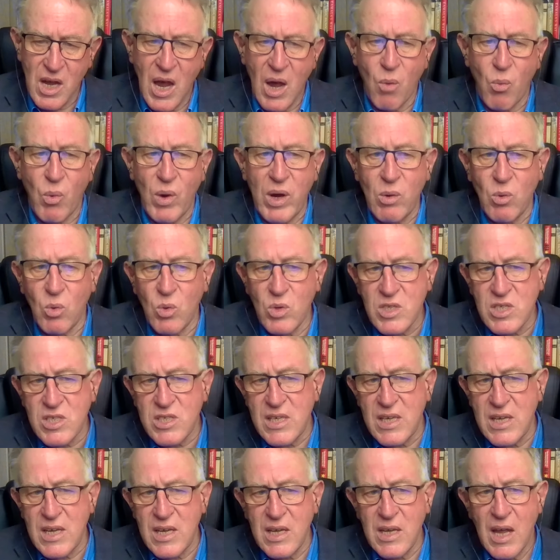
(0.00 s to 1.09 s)
we will
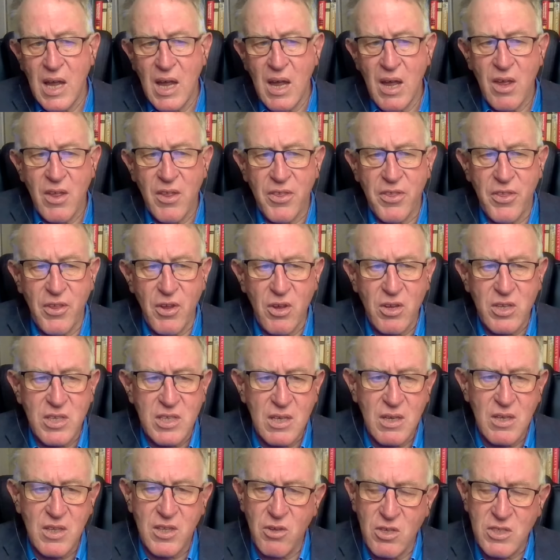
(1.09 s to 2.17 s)
see
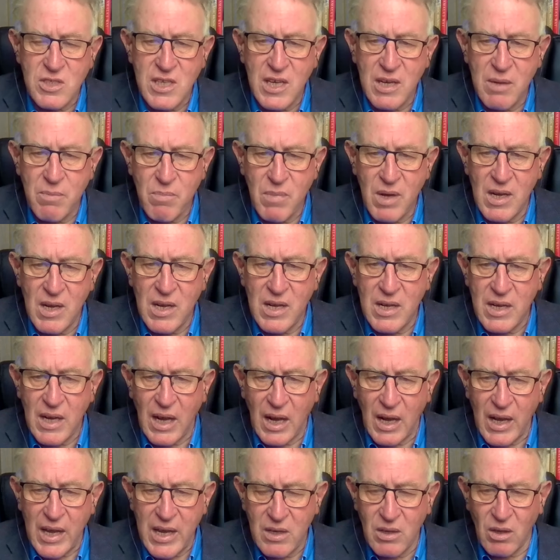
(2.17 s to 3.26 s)
30 million
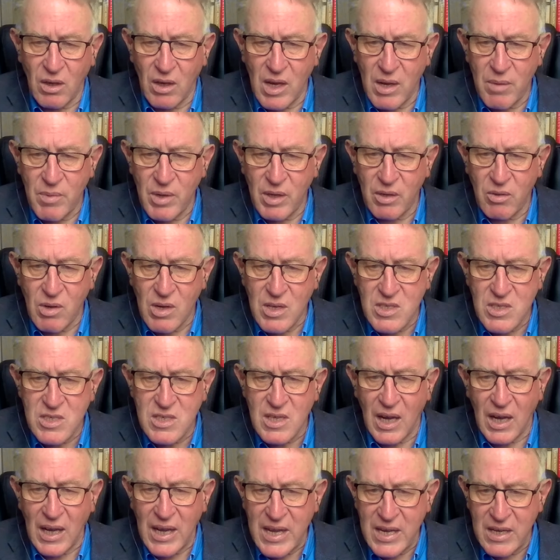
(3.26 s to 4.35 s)
illegal immigrants
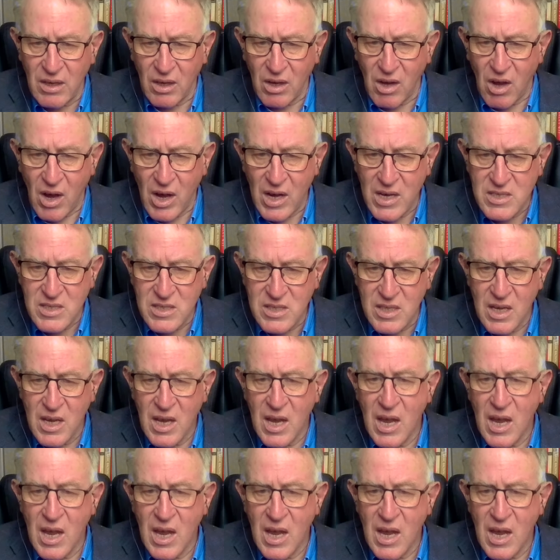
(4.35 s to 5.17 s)
legalized